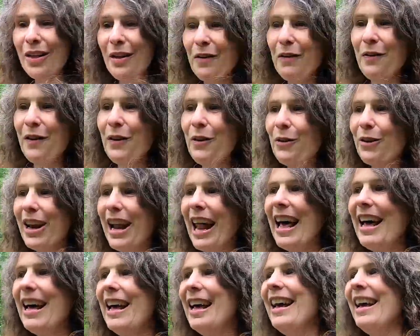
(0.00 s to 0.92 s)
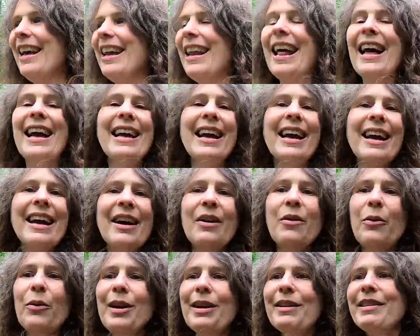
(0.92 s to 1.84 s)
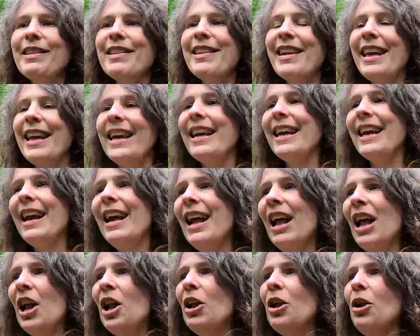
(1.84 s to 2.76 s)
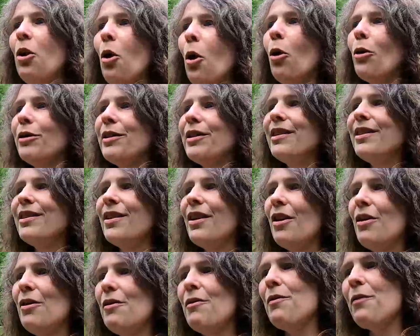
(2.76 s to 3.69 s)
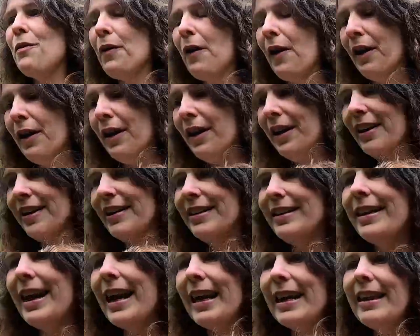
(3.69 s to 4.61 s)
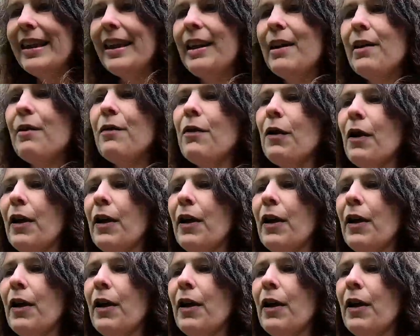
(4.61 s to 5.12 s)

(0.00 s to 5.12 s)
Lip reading: the field layer, we are seeing lots of native